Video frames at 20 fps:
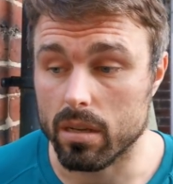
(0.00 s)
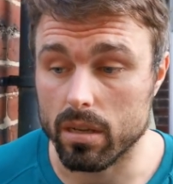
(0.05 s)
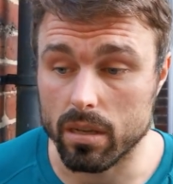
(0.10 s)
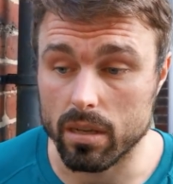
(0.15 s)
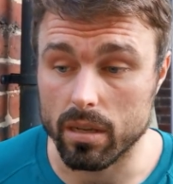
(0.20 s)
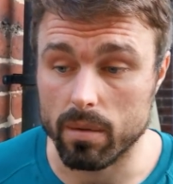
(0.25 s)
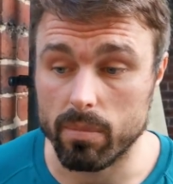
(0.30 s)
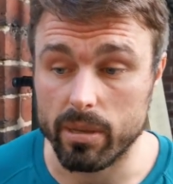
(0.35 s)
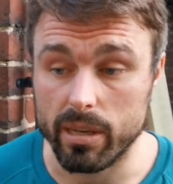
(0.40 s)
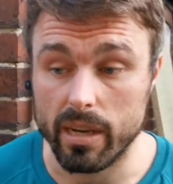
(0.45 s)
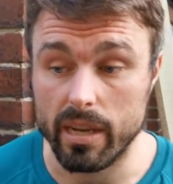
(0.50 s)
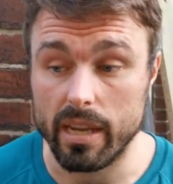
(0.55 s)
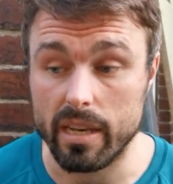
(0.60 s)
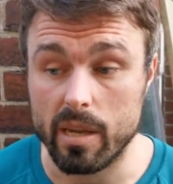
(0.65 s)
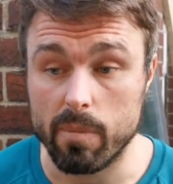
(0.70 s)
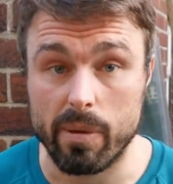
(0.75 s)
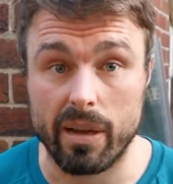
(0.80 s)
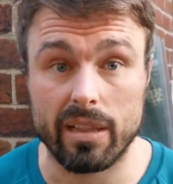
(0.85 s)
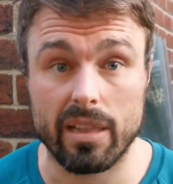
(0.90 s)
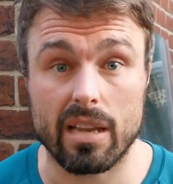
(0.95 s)
And you
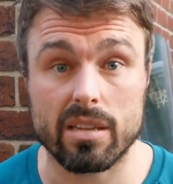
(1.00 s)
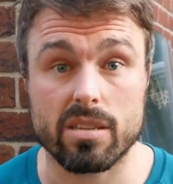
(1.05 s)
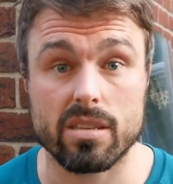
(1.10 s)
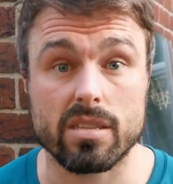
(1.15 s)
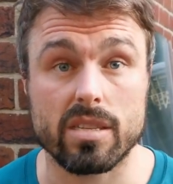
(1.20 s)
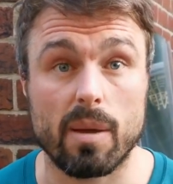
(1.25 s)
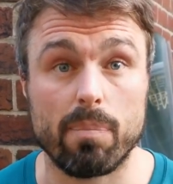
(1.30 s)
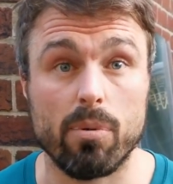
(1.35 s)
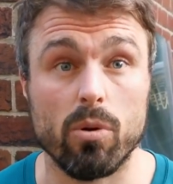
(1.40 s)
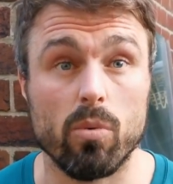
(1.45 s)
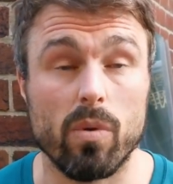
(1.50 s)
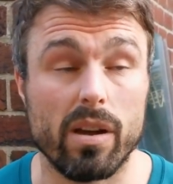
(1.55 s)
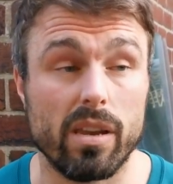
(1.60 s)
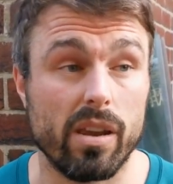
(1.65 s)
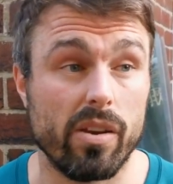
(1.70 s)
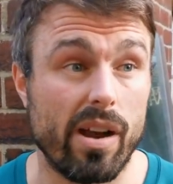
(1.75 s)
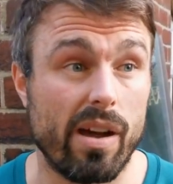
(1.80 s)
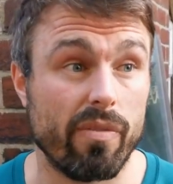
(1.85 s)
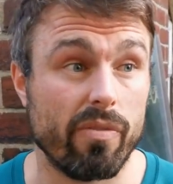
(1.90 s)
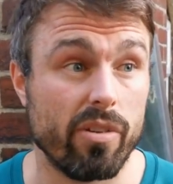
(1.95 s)
need your big lads to step up
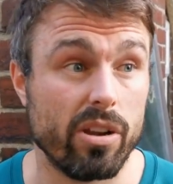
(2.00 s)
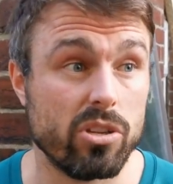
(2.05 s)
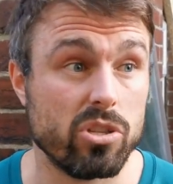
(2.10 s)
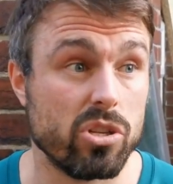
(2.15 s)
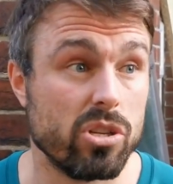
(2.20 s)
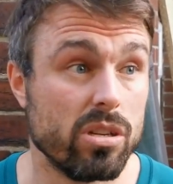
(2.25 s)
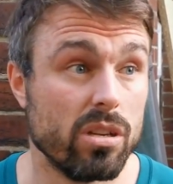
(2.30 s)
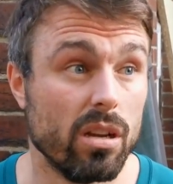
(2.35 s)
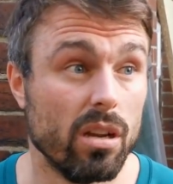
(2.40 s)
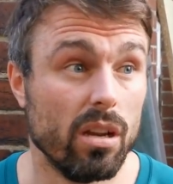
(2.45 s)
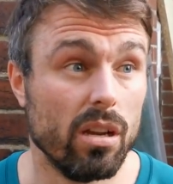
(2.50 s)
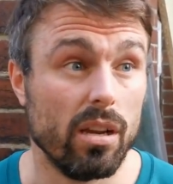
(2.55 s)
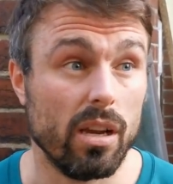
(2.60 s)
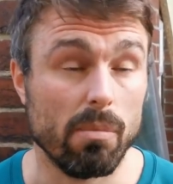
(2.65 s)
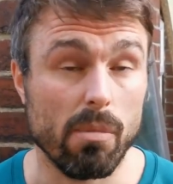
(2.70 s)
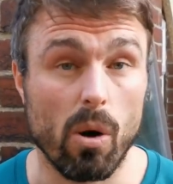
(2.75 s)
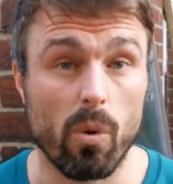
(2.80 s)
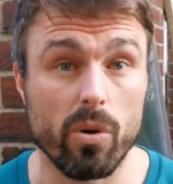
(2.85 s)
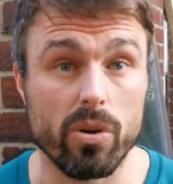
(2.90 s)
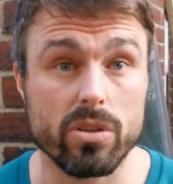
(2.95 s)
when you're average.
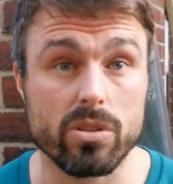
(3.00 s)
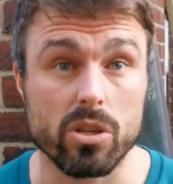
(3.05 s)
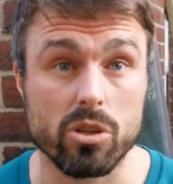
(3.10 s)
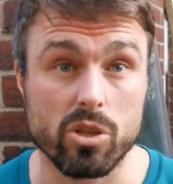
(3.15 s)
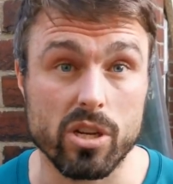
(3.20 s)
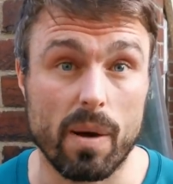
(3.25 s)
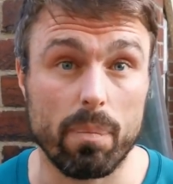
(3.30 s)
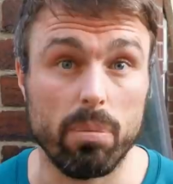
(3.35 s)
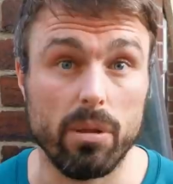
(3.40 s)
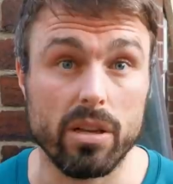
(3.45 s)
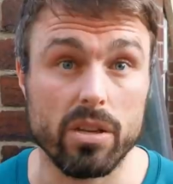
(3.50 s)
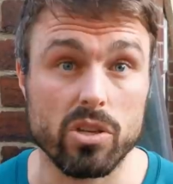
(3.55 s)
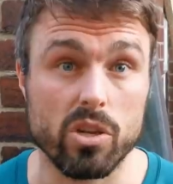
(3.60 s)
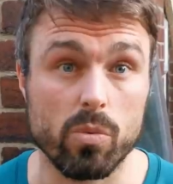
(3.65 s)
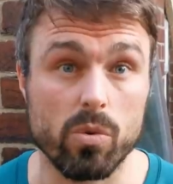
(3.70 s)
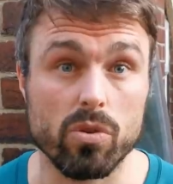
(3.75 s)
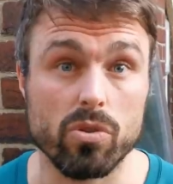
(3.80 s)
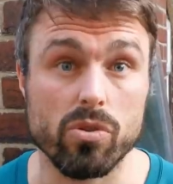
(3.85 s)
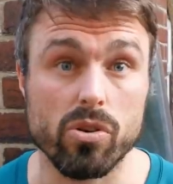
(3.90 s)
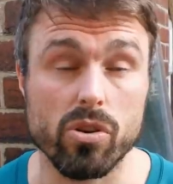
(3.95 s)
Your Mowats, your
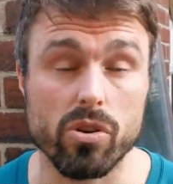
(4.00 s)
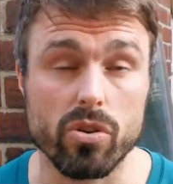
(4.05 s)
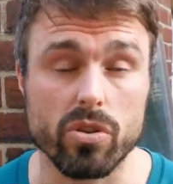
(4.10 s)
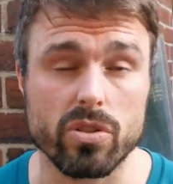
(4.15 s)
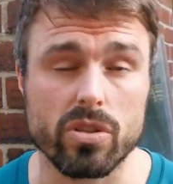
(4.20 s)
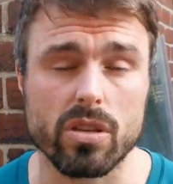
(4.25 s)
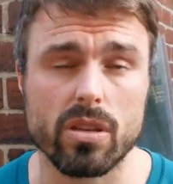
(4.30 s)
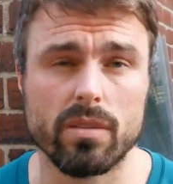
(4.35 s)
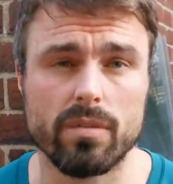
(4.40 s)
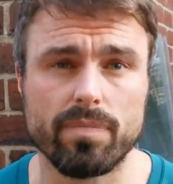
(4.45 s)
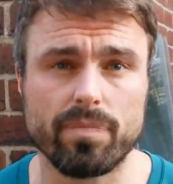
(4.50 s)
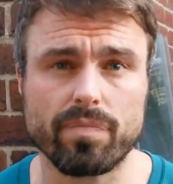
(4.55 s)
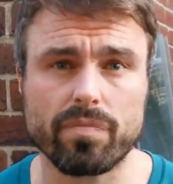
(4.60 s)
Chaplins, your Woodrows.